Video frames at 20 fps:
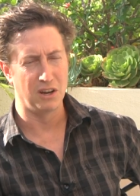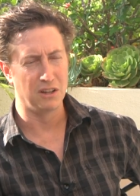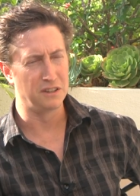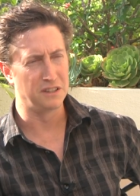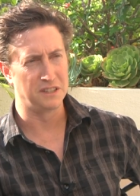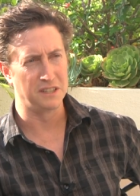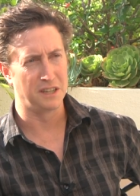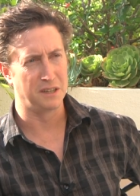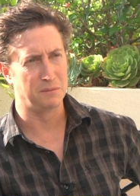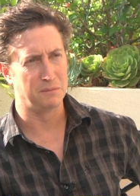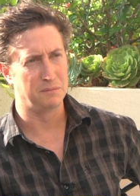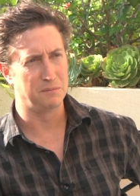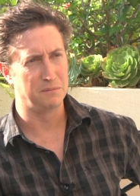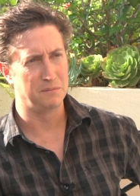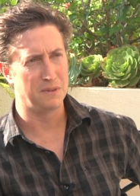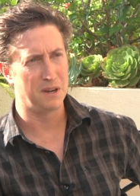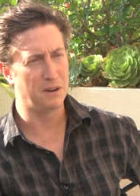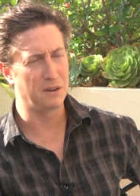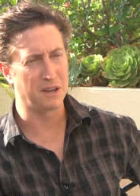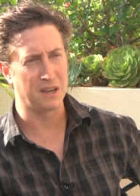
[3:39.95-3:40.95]
all twice a
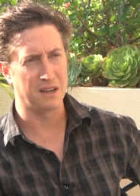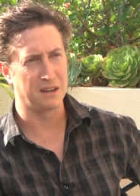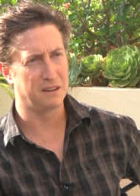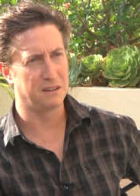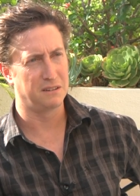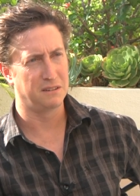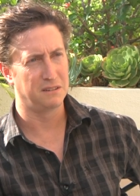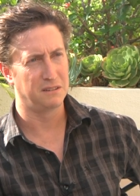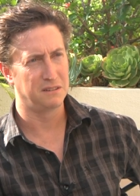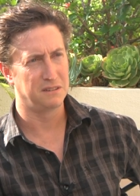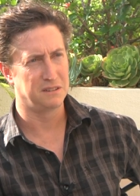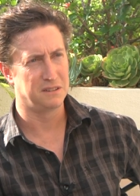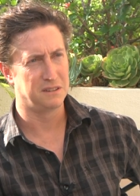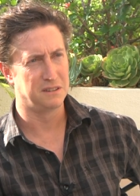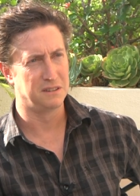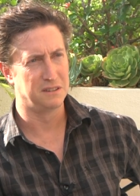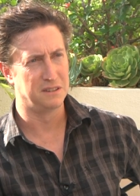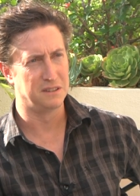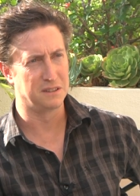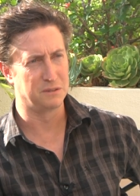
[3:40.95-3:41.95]
weekend? Or? Oh yeah,
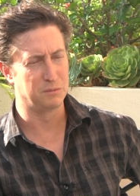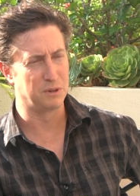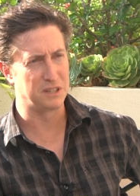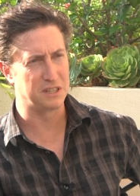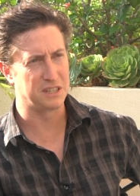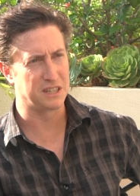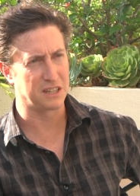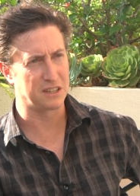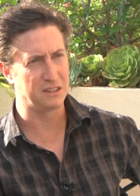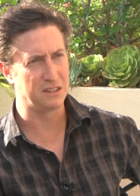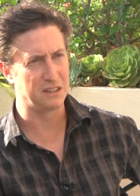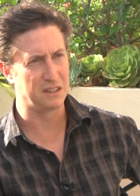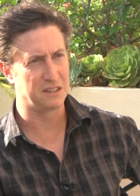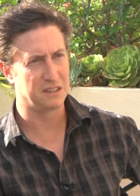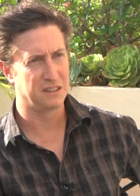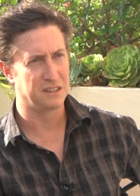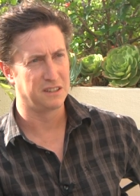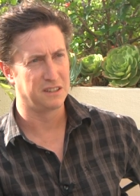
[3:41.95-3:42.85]
as much as I could.